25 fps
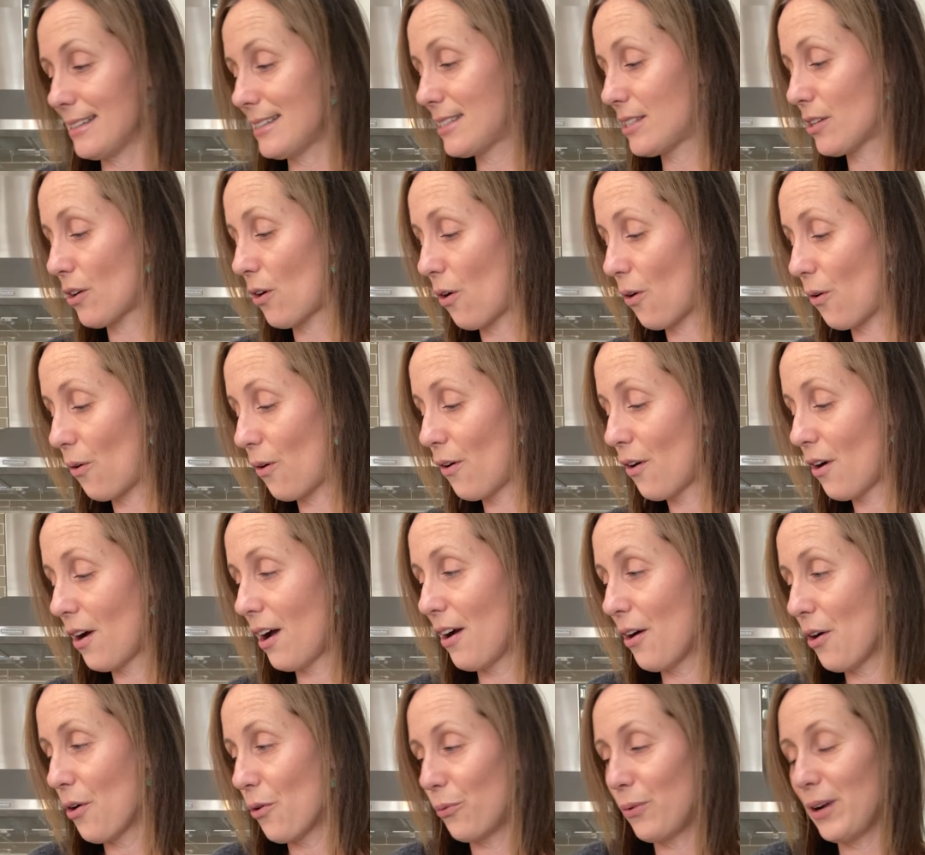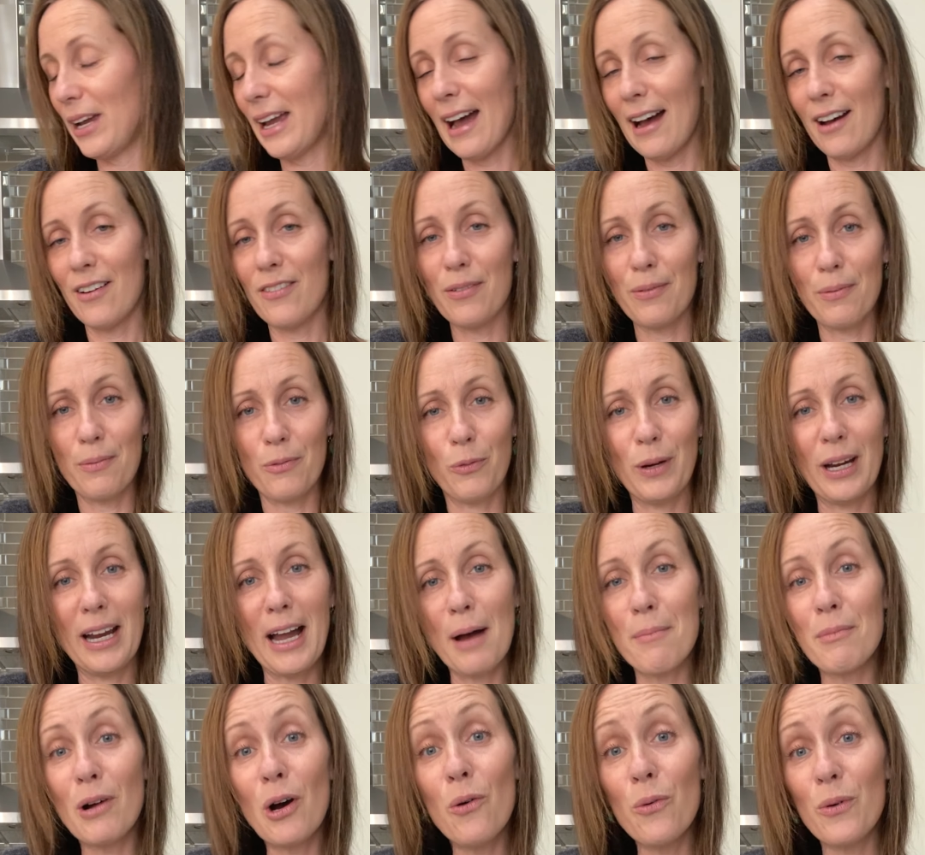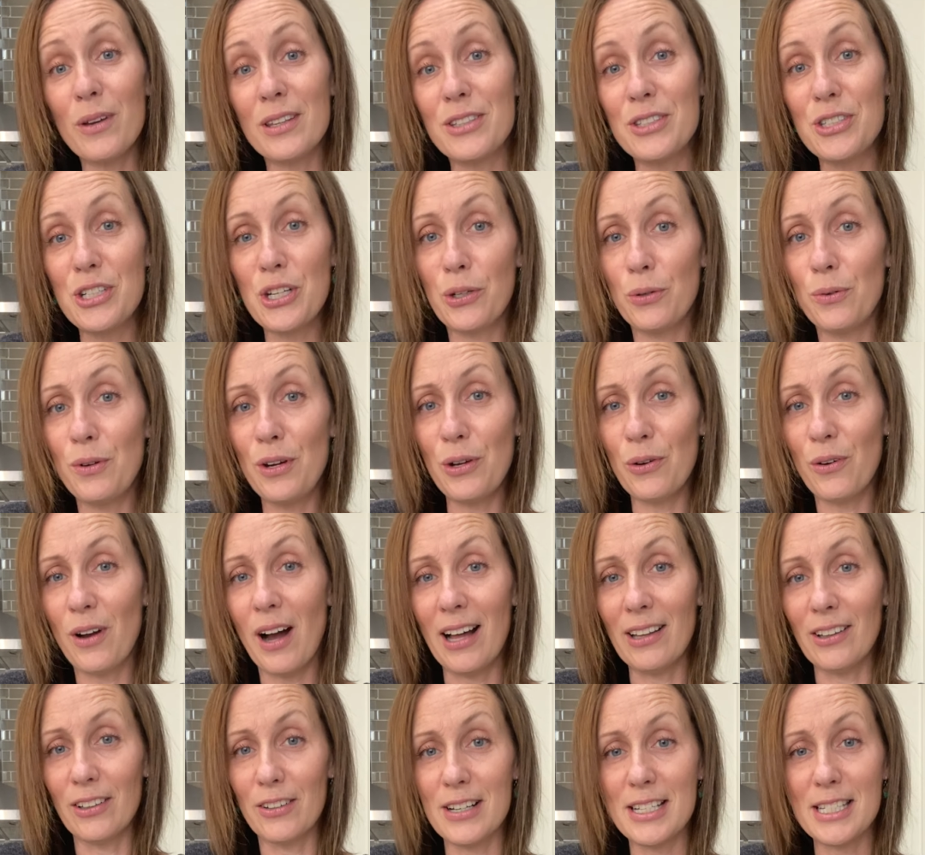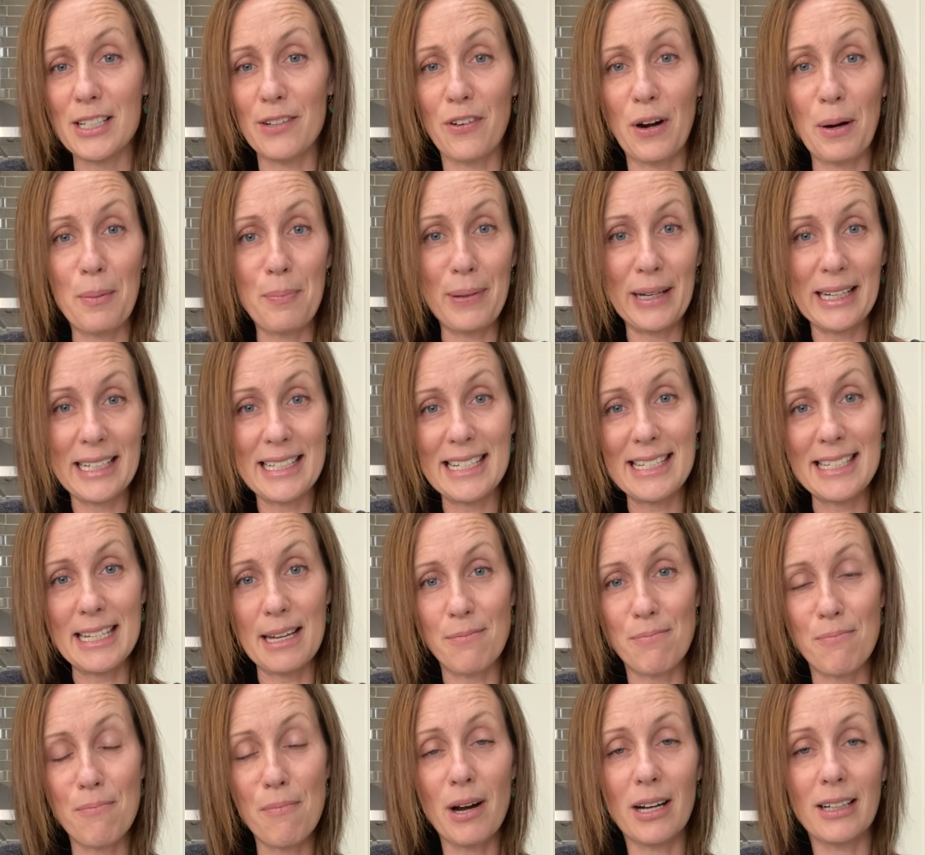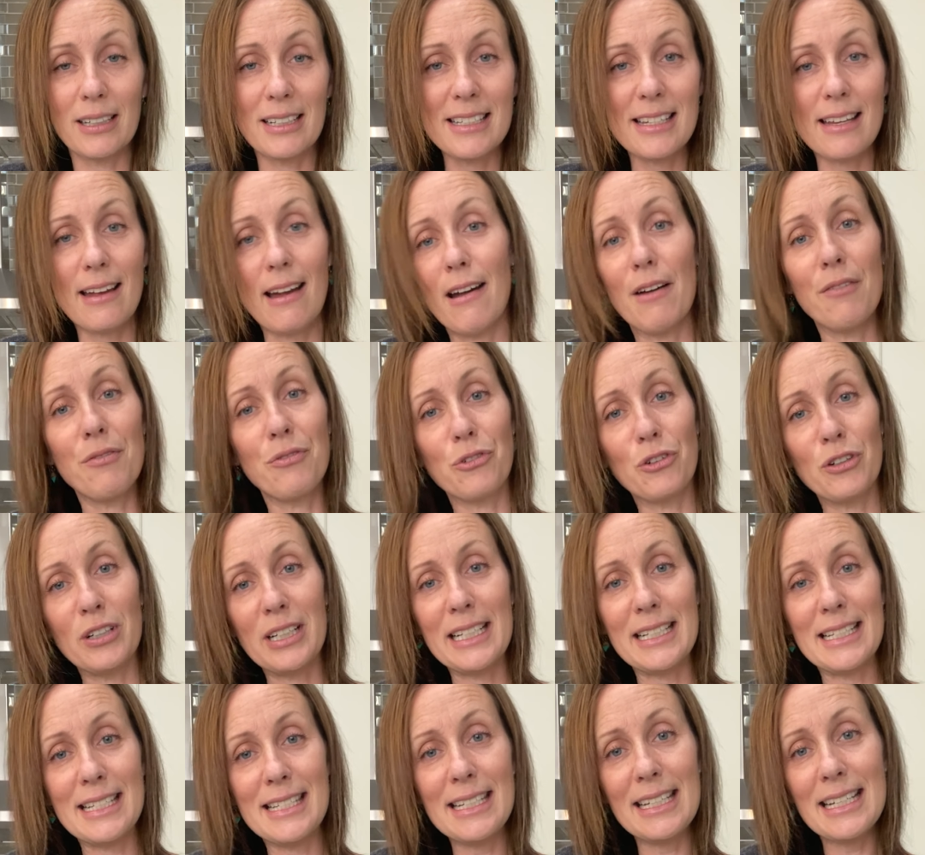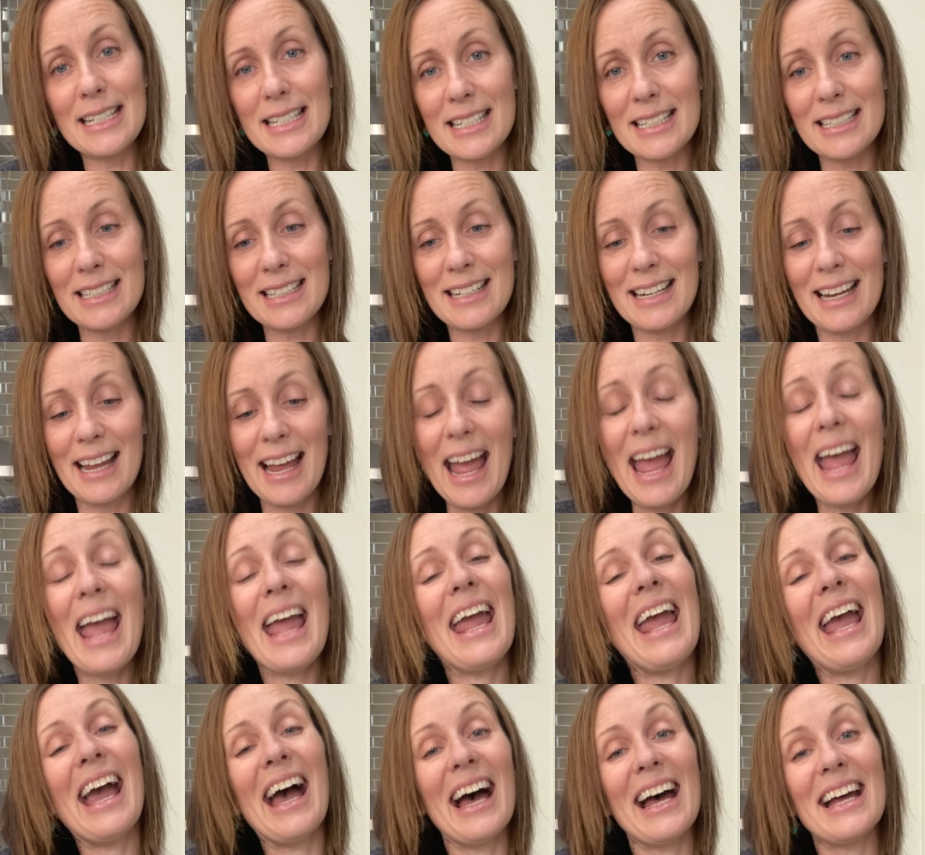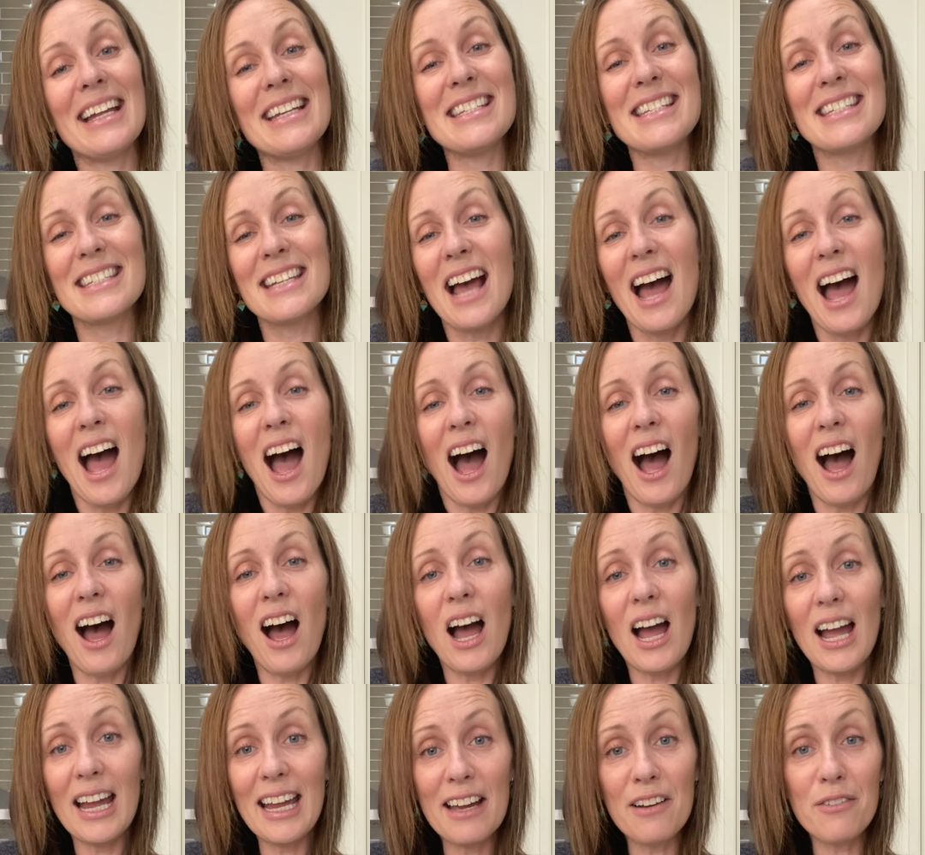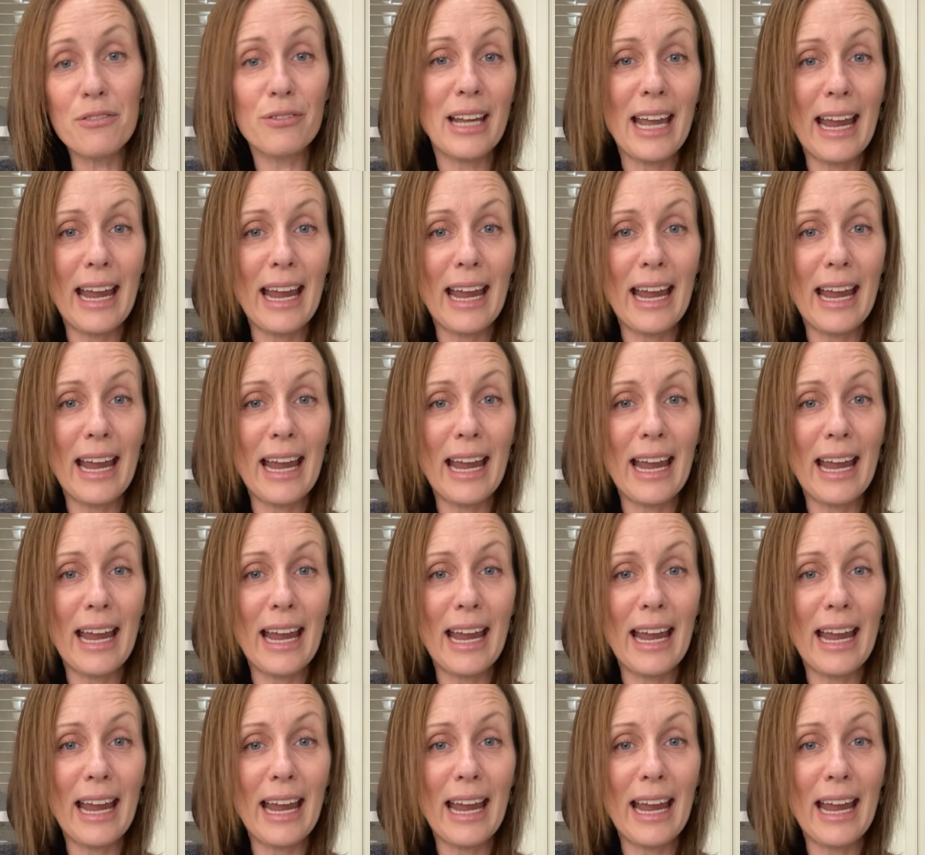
So we come out with 2 new colors of our Big Sip mugs every season, and I have